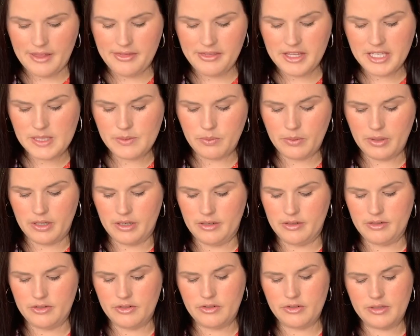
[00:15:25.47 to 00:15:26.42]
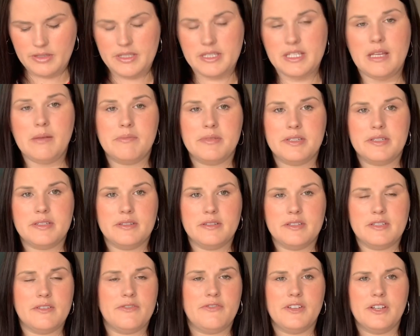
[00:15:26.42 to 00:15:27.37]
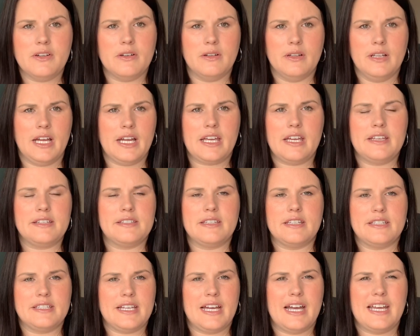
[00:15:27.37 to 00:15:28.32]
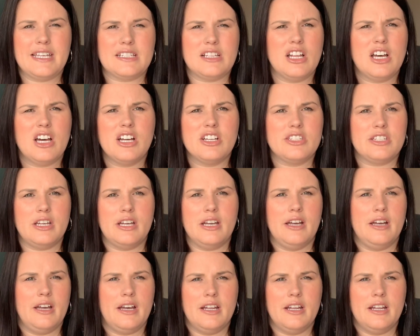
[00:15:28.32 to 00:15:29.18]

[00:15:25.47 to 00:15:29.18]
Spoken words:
this one just seems to feel like it's a size larger,